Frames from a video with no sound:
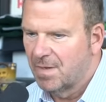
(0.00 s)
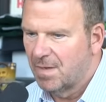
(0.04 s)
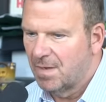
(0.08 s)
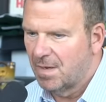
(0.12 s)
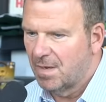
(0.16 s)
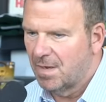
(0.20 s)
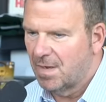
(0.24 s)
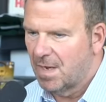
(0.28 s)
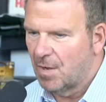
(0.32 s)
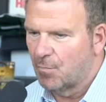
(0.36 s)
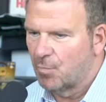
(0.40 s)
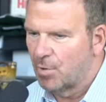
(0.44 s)

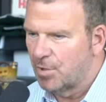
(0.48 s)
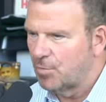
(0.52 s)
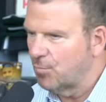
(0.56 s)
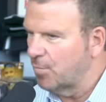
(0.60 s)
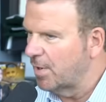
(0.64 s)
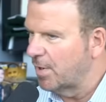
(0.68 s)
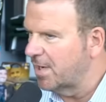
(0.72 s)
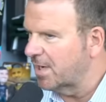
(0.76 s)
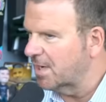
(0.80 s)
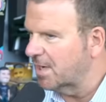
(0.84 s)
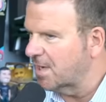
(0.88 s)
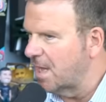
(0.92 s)
uh, I wouldn't
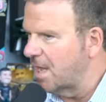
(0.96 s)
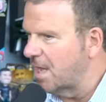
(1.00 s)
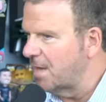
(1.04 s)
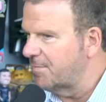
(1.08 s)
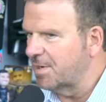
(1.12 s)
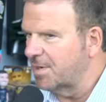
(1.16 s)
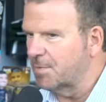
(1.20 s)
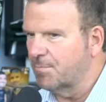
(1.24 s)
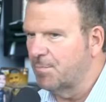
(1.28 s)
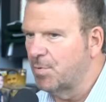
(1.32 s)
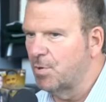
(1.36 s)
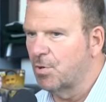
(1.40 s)
read a
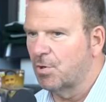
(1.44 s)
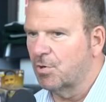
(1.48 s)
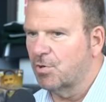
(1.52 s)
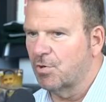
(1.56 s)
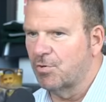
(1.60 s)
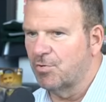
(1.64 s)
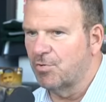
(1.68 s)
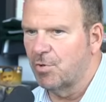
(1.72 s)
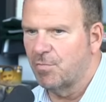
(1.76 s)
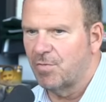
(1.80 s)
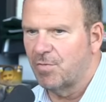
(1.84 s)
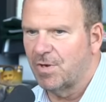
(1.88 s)
comic book
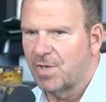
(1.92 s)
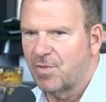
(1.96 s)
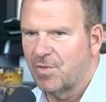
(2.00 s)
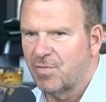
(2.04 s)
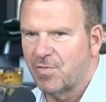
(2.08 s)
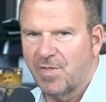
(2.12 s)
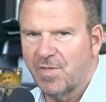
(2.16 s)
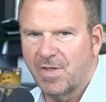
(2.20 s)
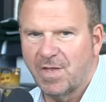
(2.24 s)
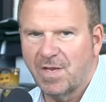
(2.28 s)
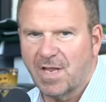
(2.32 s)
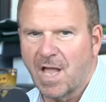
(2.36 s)
or do
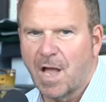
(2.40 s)
anything.